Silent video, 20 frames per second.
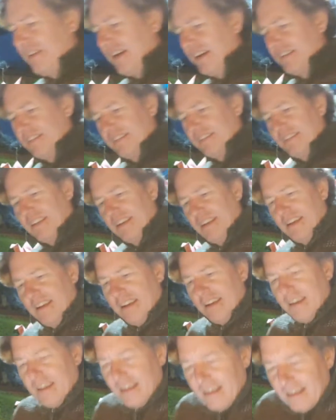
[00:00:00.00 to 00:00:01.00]
us.
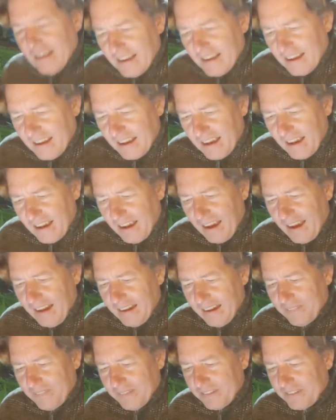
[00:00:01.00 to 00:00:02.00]

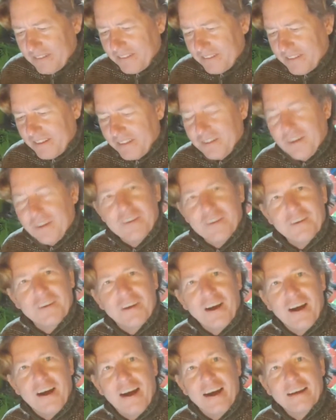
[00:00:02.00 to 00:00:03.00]
And it was just a total
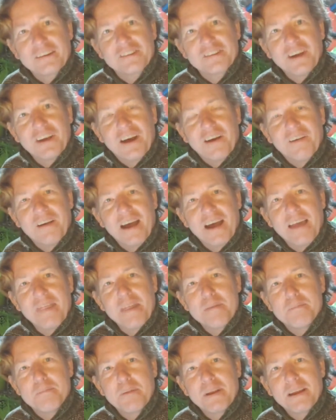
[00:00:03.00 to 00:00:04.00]
gong show. And
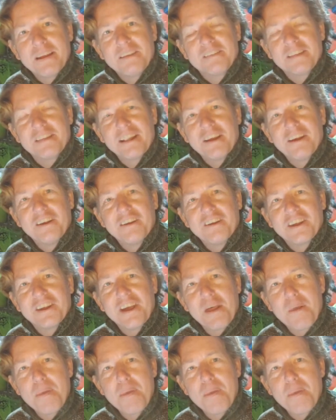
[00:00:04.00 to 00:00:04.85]
the police learned,